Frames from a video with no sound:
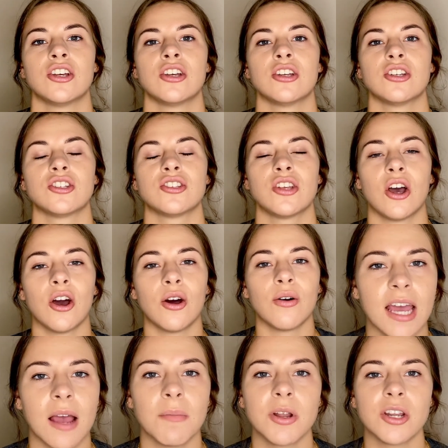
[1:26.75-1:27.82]
So
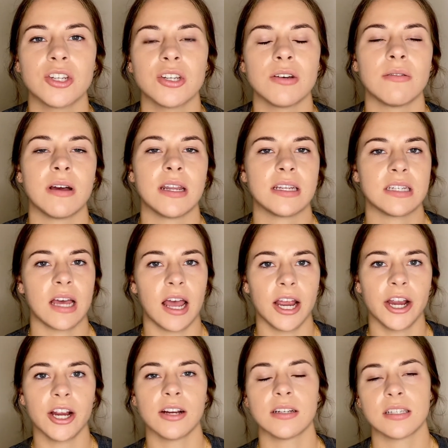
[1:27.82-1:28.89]
I'm going to do an
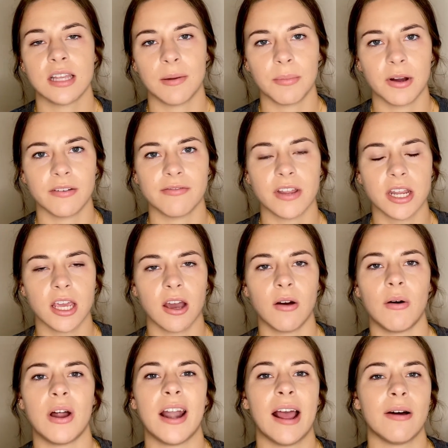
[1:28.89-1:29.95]
entire separate video
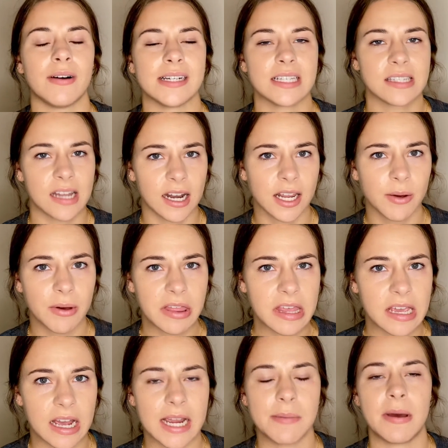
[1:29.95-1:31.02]
on how I study with the
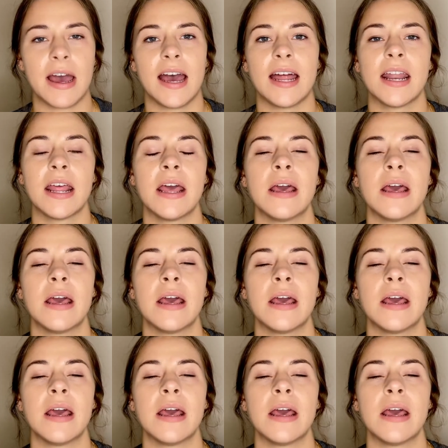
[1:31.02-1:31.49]
iPad,